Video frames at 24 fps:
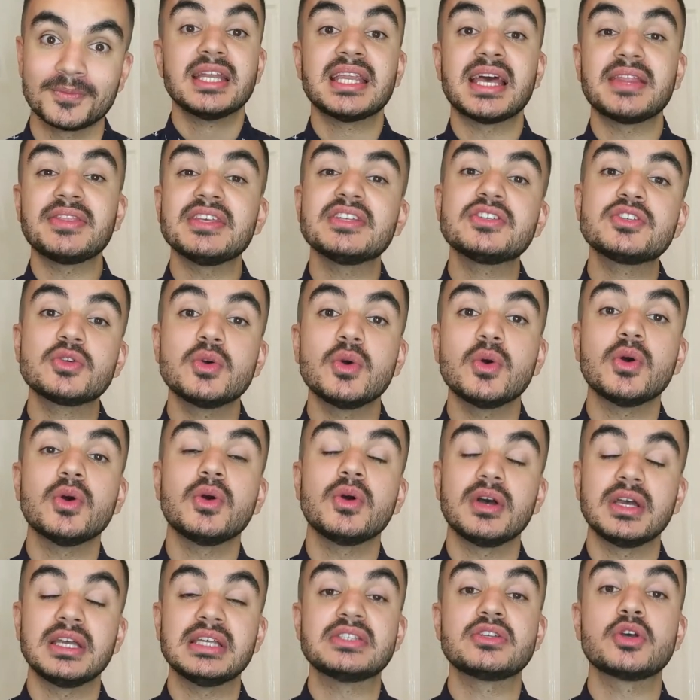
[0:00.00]
Now, this
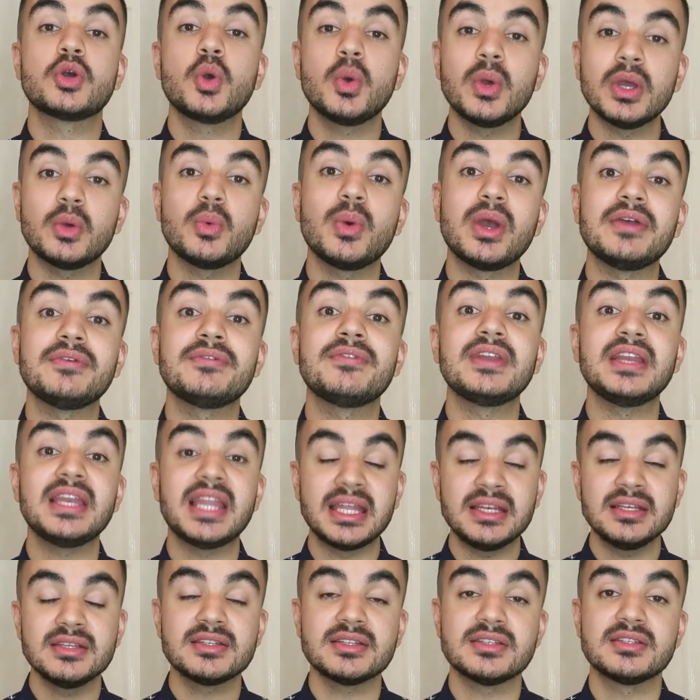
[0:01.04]
score is a quick way for
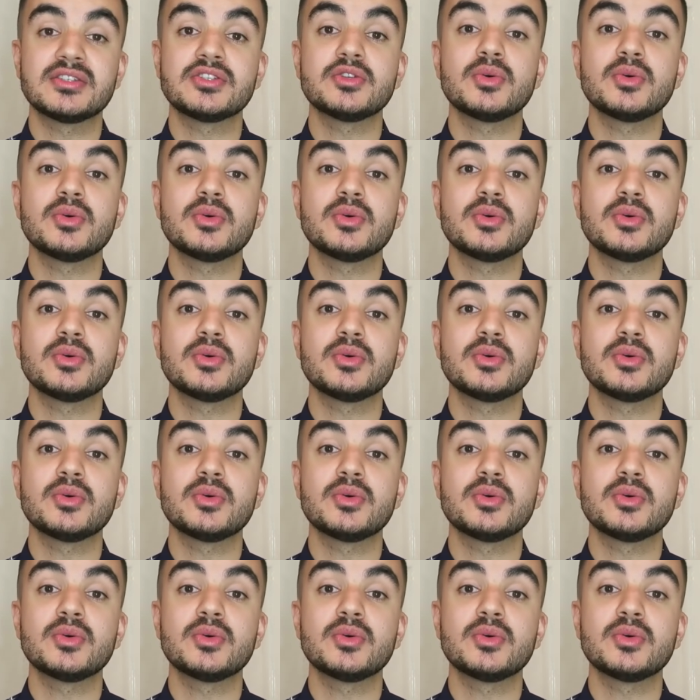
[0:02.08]
lenders